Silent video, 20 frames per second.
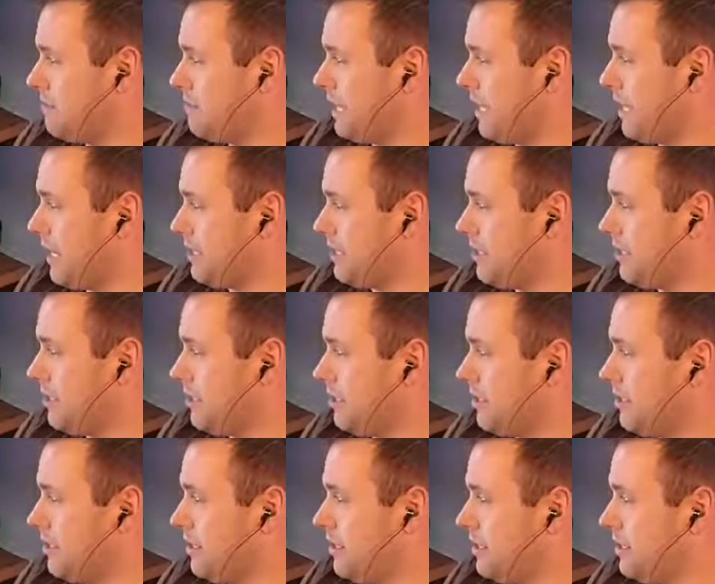stock.
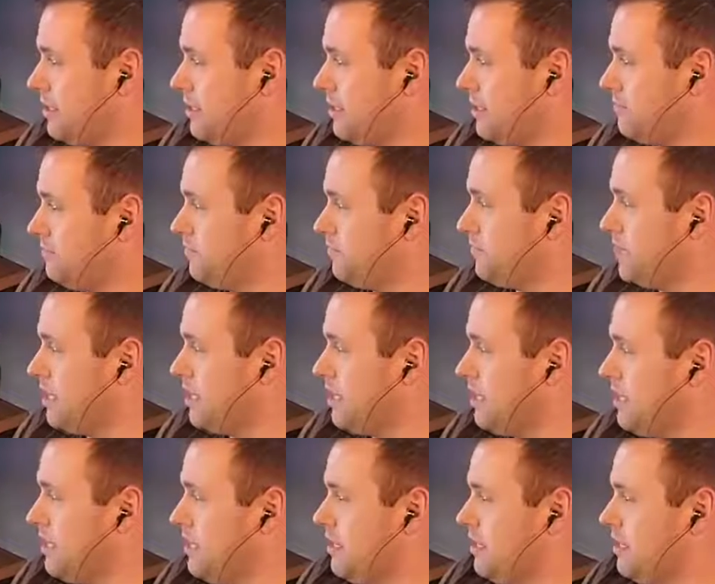
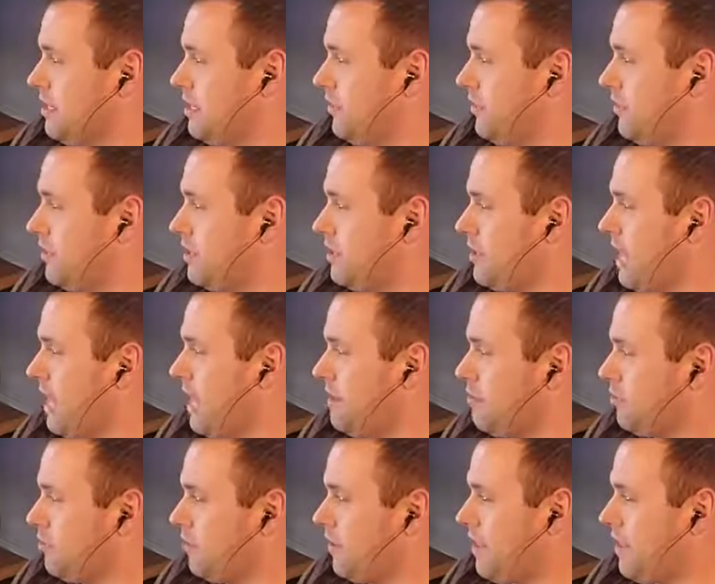Definitely need to add
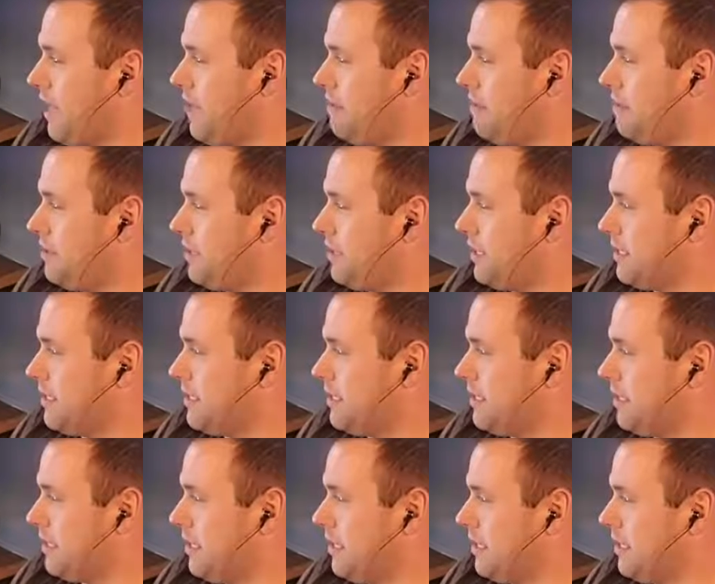more to that, but
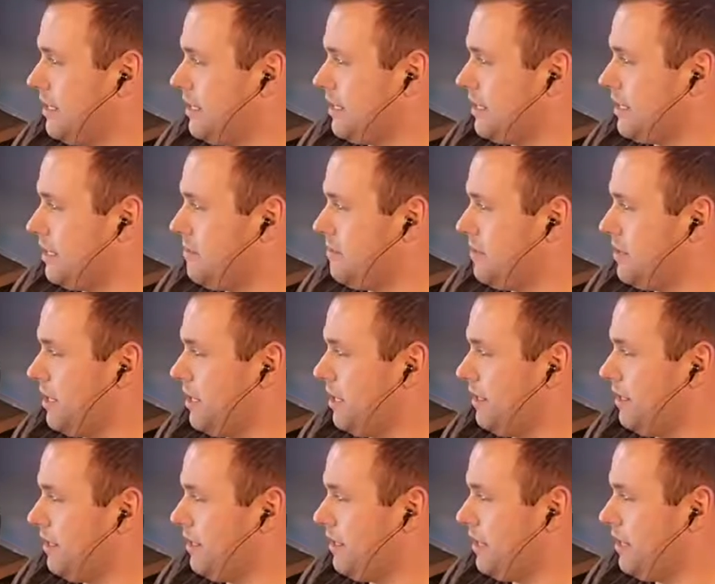that's coming
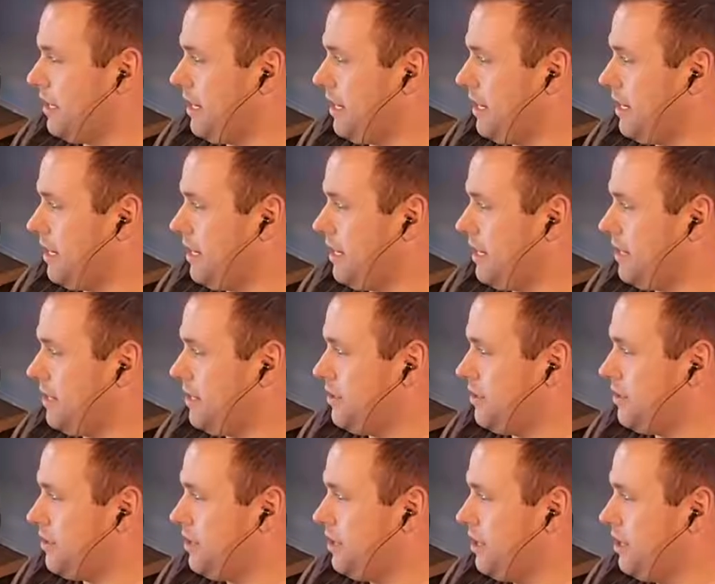there. And
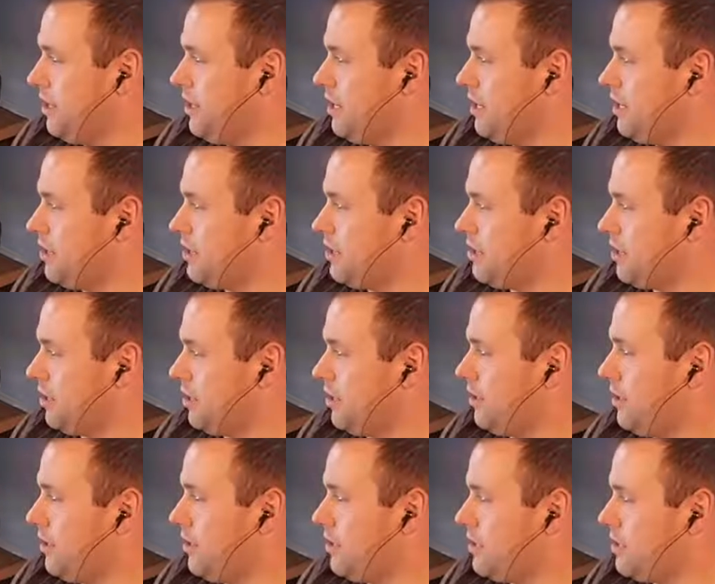
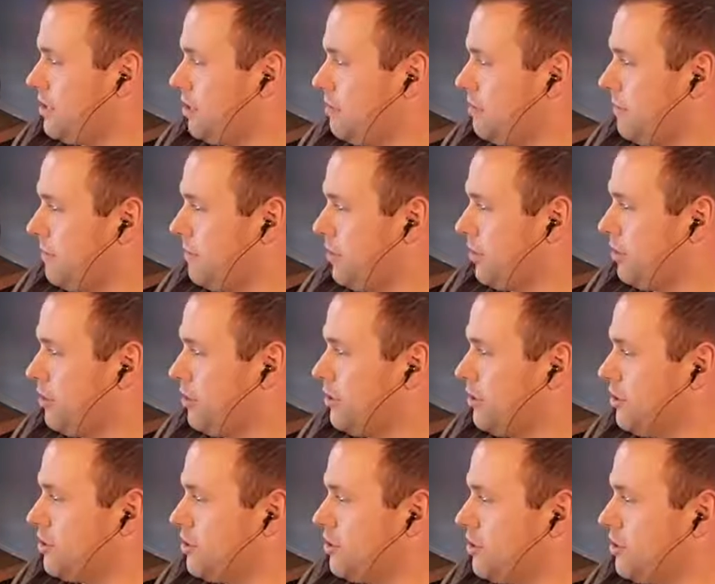started my
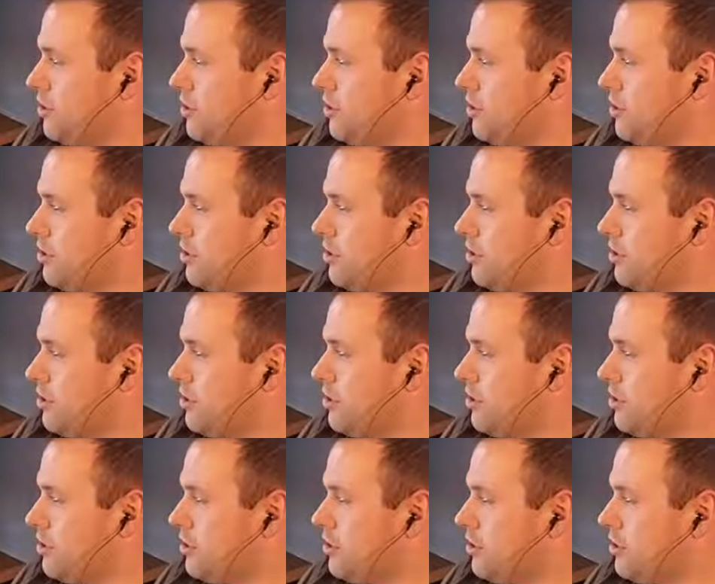earnest search for
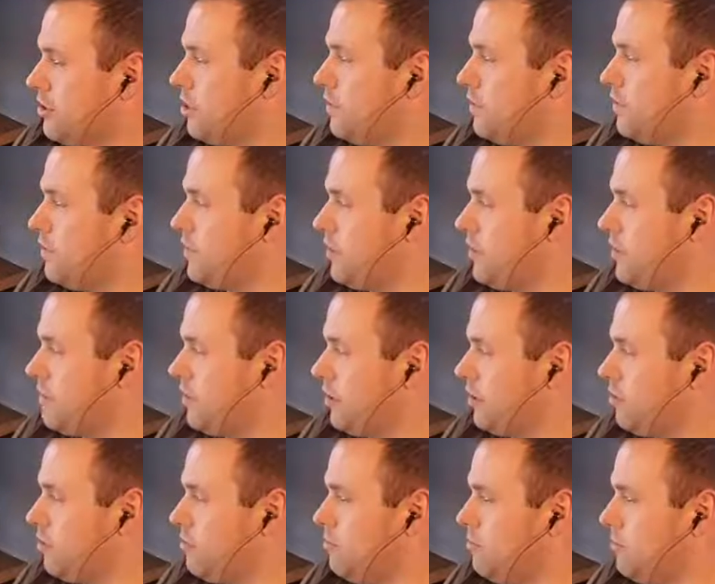portable wood stove to keep
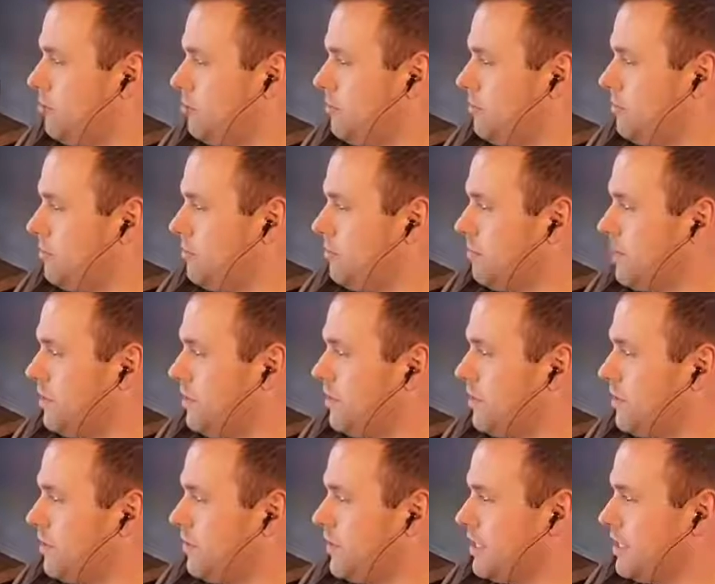our home warm in the
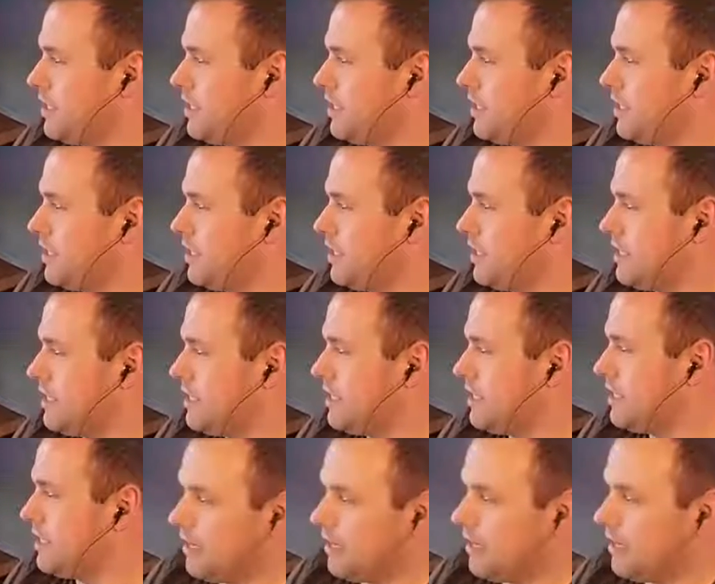event of a disaster.
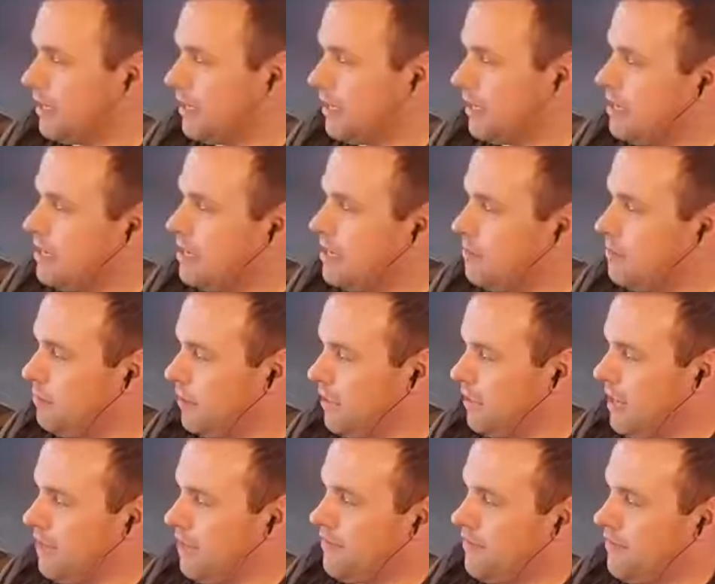So I'm planning
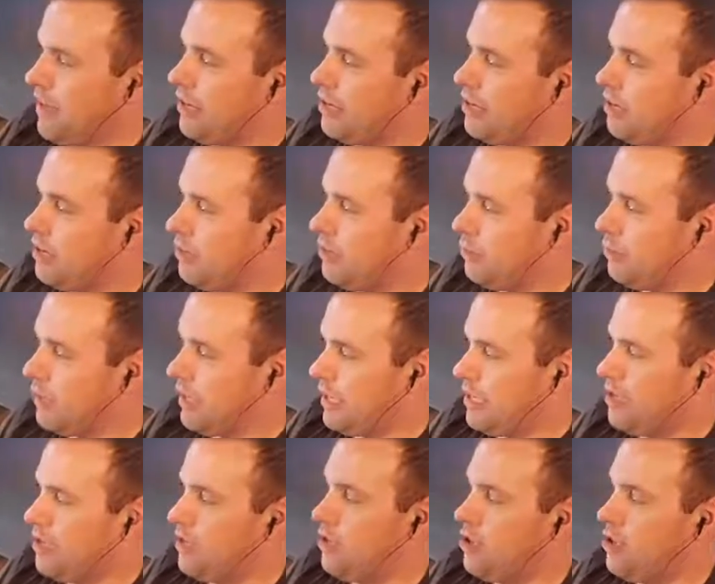to have that all
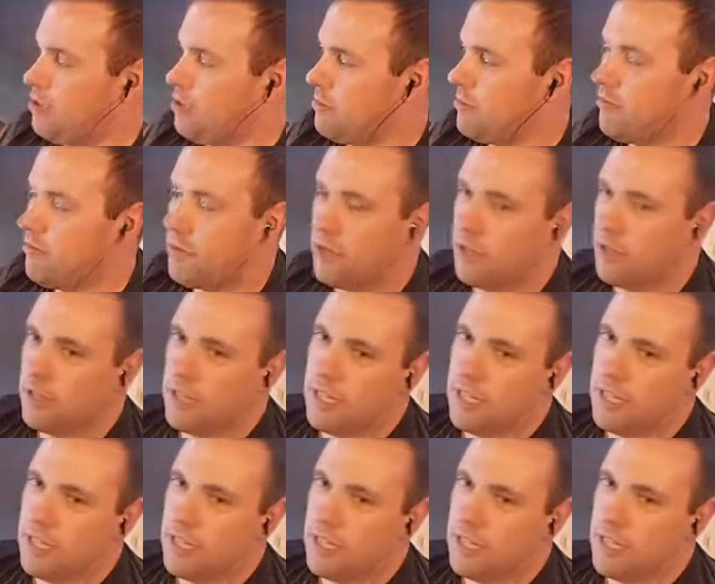ready to go before